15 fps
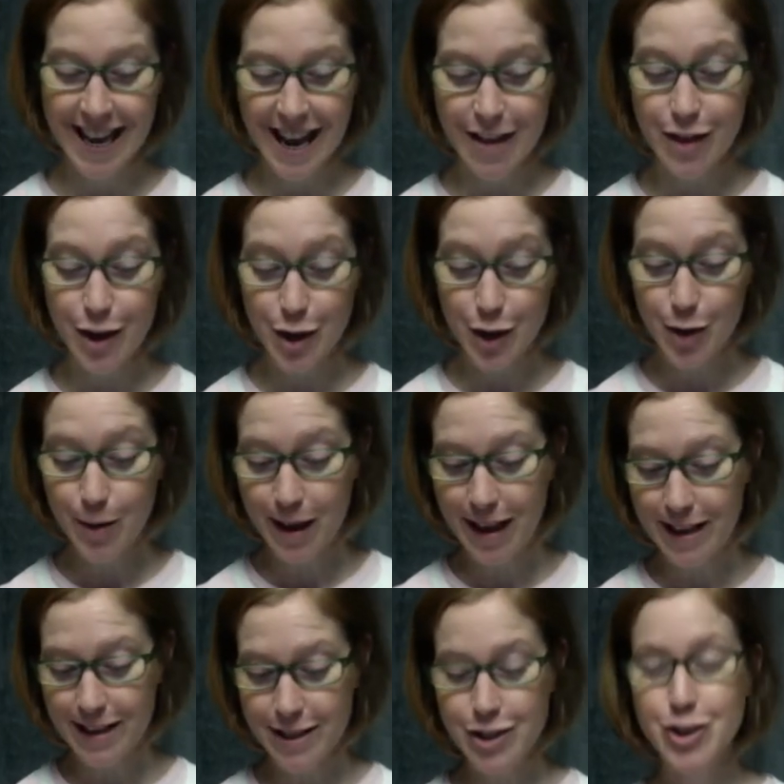in the New
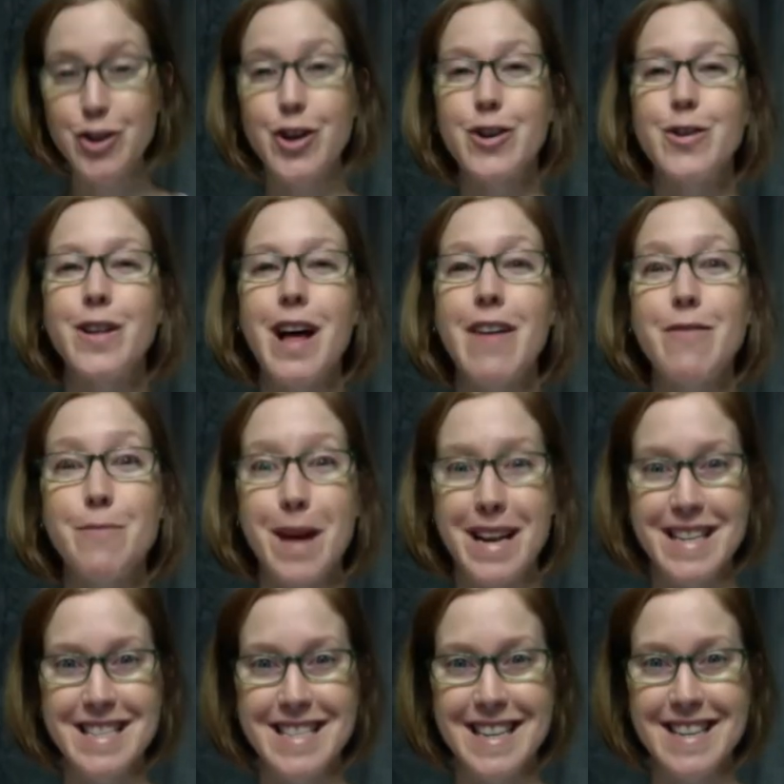England Journal of
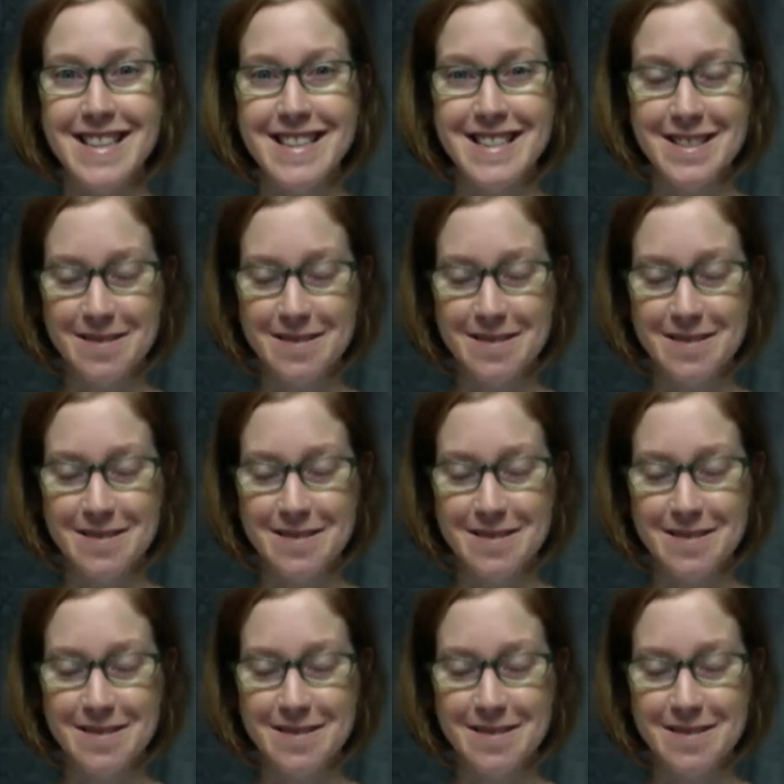Medicine.